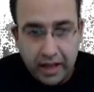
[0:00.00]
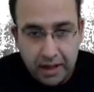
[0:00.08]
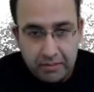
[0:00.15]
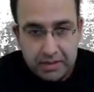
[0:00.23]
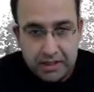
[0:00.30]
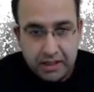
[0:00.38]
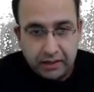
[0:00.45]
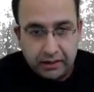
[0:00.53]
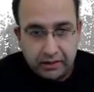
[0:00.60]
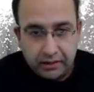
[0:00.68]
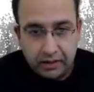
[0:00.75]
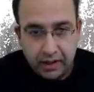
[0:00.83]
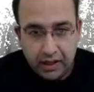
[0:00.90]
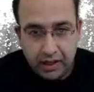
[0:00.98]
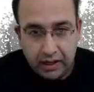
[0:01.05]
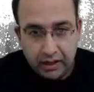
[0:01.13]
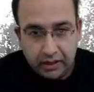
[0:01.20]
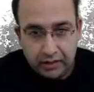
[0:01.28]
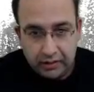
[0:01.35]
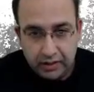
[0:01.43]
M six,
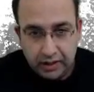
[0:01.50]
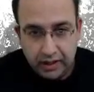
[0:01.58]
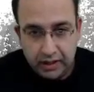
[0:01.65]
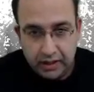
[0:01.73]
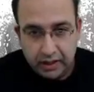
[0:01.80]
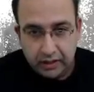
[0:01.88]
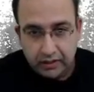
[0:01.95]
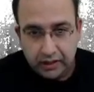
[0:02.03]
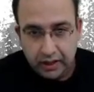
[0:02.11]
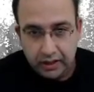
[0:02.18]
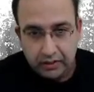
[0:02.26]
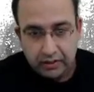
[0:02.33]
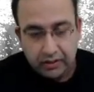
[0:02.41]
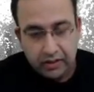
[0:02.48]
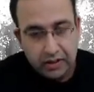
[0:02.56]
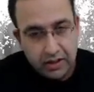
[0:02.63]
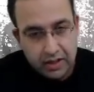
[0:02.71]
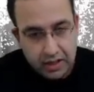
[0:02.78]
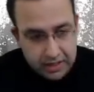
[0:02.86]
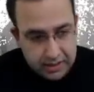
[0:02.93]
it is C D thirty-six,
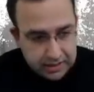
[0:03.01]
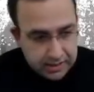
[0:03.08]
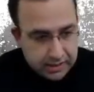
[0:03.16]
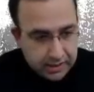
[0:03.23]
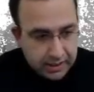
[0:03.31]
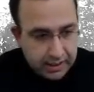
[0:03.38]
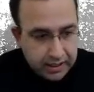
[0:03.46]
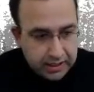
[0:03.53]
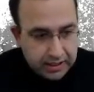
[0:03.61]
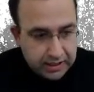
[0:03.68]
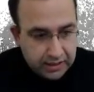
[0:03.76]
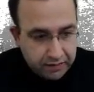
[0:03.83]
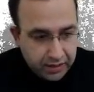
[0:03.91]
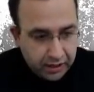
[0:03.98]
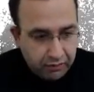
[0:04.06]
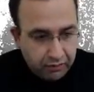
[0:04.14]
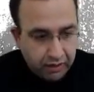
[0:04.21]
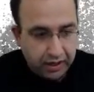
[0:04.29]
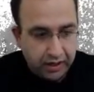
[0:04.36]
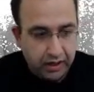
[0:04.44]
C D
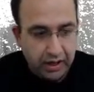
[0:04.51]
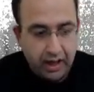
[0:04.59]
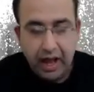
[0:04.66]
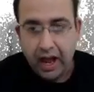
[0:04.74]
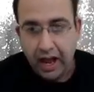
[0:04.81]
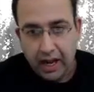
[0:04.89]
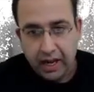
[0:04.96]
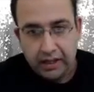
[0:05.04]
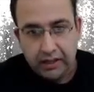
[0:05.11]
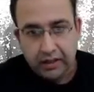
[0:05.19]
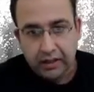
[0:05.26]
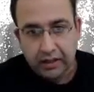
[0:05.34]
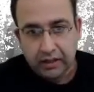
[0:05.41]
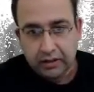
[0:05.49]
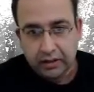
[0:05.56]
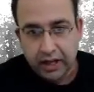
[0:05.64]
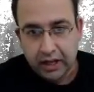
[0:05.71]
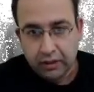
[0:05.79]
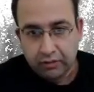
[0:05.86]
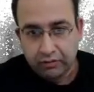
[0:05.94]
seventy-one and
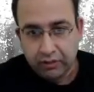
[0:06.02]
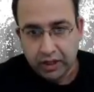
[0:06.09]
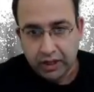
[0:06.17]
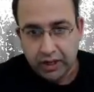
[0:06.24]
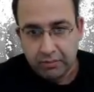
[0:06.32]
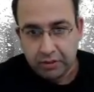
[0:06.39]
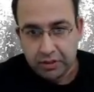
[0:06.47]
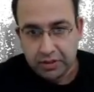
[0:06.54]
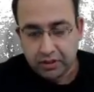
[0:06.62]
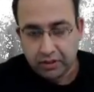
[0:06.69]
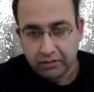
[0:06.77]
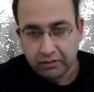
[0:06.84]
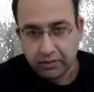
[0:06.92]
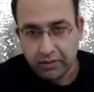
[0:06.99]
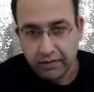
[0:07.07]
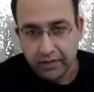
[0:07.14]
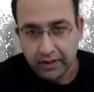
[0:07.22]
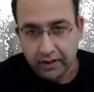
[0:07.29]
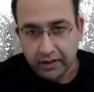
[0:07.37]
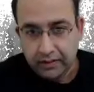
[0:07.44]
glycophorin A positive.
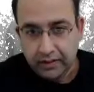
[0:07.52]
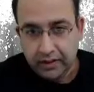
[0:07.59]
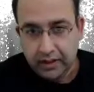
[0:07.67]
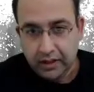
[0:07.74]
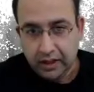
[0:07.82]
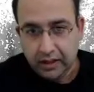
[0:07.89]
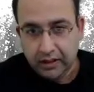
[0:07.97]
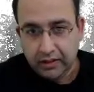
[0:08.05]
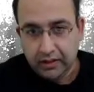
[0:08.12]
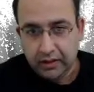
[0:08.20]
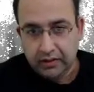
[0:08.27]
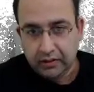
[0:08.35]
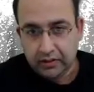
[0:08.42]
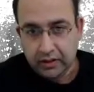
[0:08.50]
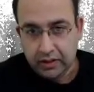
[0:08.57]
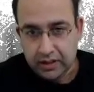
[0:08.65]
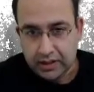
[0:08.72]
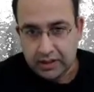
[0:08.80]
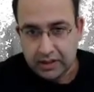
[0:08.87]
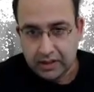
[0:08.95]
C D thirty-six,
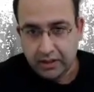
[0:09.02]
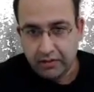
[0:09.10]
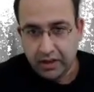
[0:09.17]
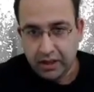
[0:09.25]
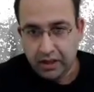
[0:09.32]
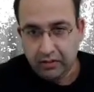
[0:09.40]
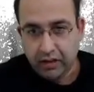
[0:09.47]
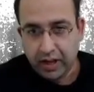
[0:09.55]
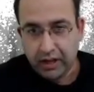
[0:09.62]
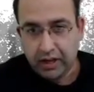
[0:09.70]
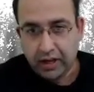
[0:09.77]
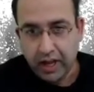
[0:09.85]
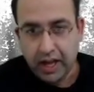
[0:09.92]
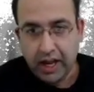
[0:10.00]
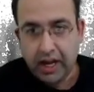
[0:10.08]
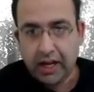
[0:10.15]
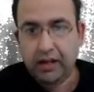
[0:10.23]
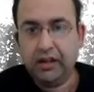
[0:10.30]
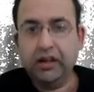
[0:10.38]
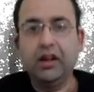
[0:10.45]
seventy-one
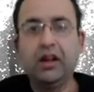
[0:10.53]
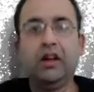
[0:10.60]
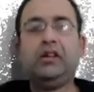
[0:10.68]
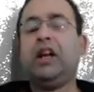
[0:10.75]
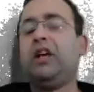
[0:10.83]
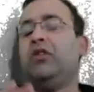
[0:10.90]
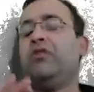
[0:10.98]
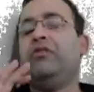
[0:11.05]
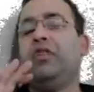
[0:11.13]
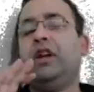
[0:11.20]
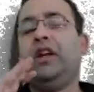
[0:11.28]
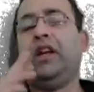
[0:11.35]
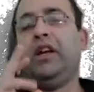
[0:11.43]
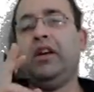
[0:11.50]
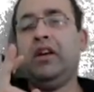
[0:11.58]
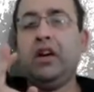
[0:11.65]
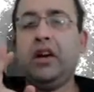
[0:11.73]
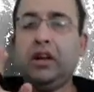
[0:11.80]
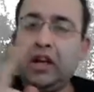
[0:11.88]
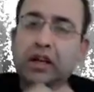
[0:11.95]
and glycophorin A.
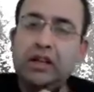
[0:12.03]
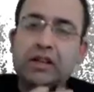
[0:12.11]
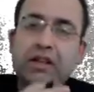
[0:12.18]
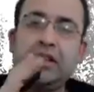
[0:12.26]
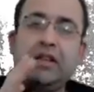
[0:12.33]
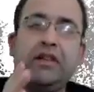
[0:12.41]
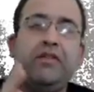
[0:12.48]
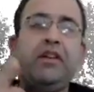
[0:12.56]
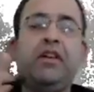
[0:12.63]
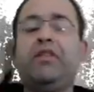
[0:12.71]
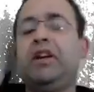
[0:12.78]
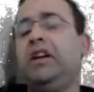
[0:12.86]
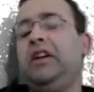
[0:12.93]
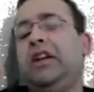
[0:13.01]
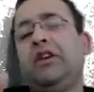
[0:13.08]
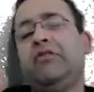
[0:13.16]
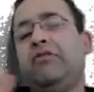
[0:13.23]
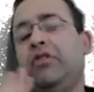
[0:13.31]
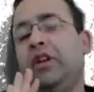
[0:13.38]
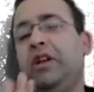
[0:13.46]
thirty-six, seventy-one and
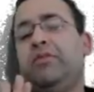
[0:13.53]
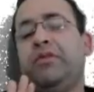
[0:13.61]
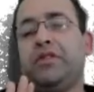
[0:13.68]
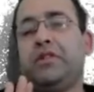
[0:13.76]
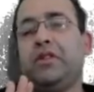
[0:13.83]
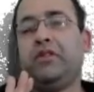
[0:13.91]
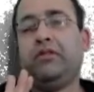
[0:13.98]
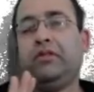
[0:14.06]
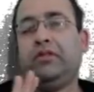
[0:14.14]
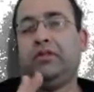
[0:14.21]
glycophorin A positive.